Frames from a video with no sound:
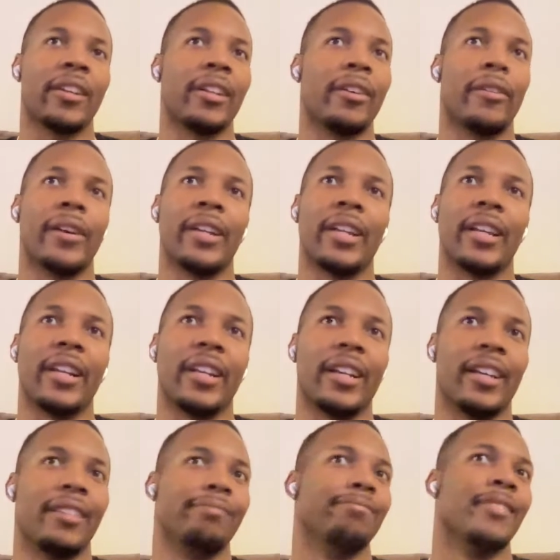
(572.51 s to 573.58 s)

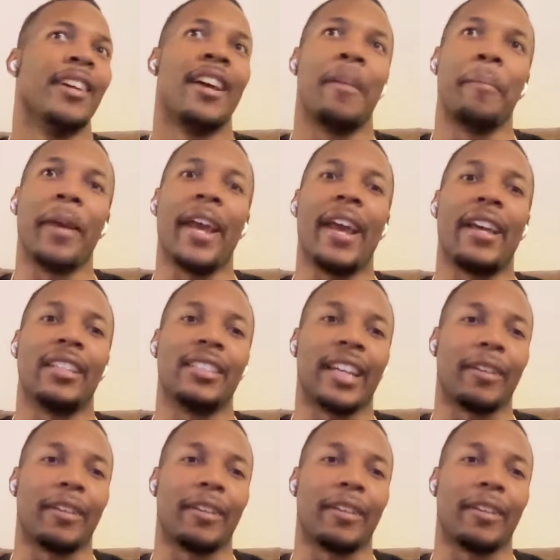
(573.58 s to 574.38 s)
And man,